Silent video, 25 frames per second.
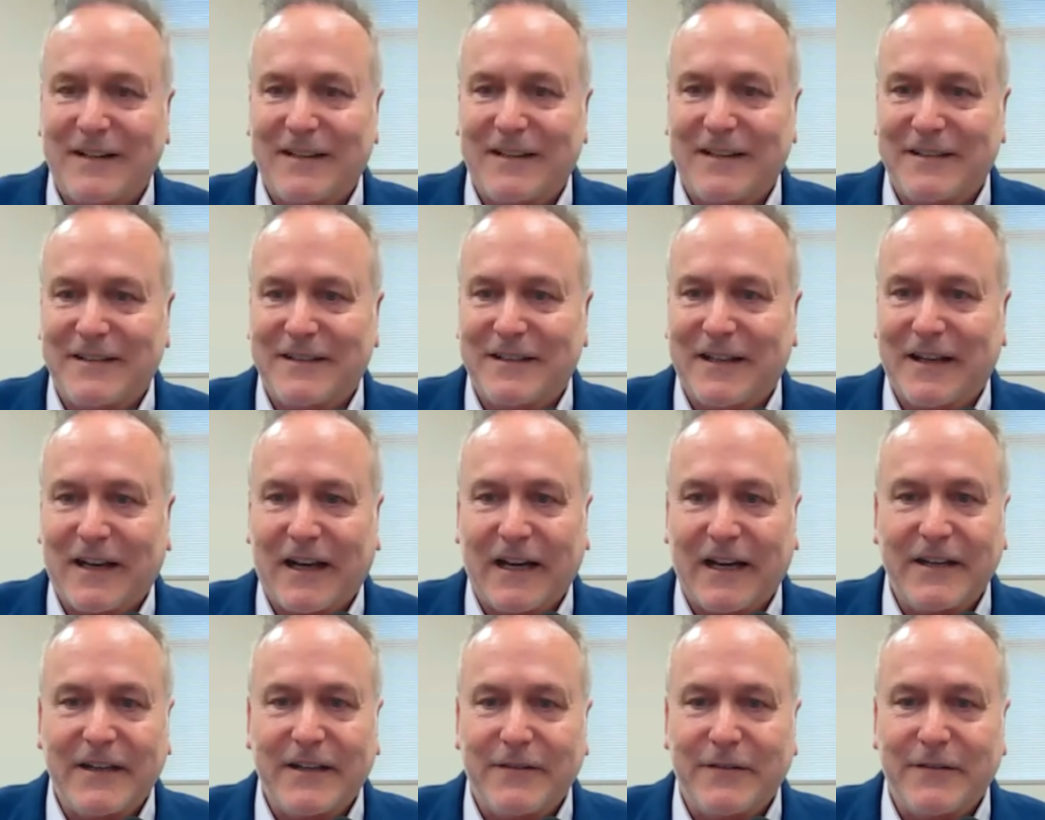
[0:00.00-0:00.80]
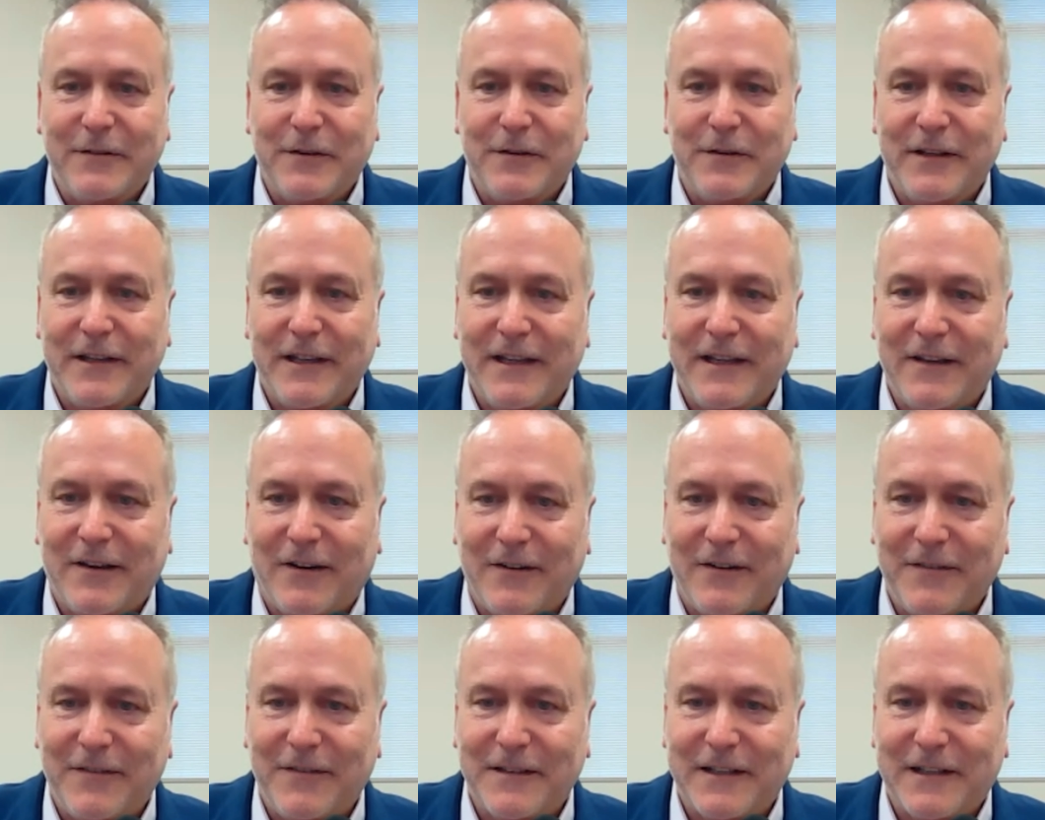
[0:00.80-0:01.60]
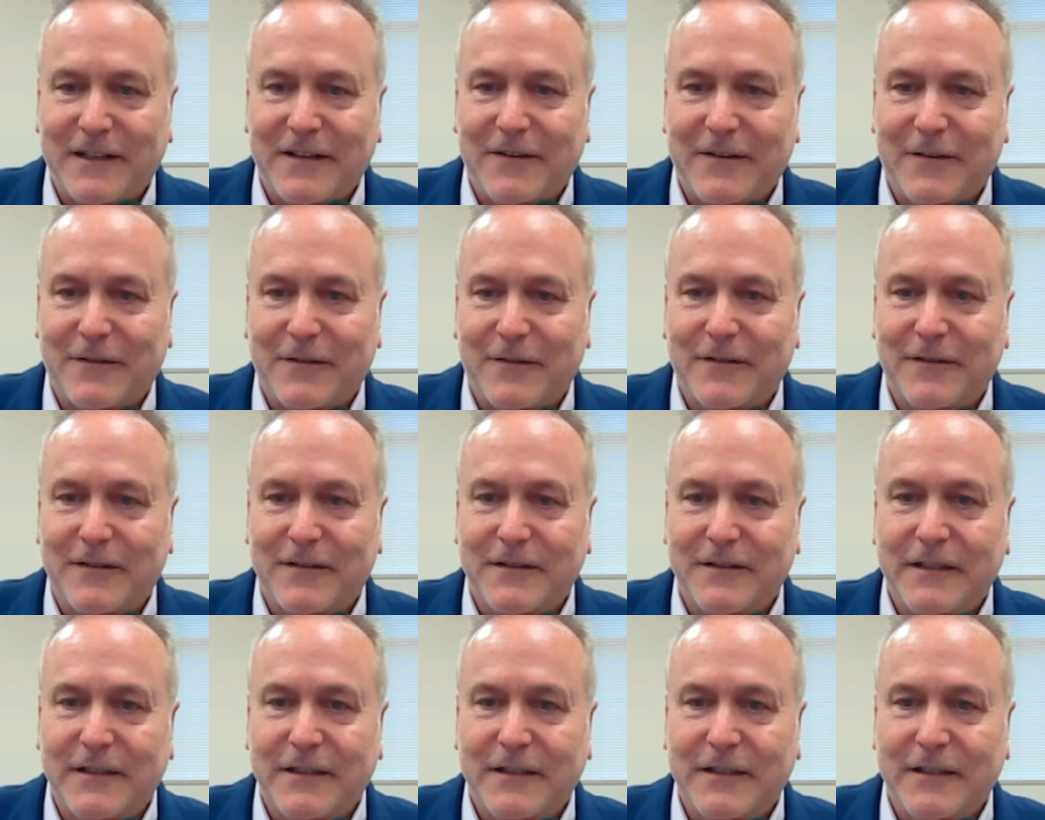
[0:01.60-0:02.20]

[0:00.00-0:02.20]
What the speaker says: I didn't even know they offer that, or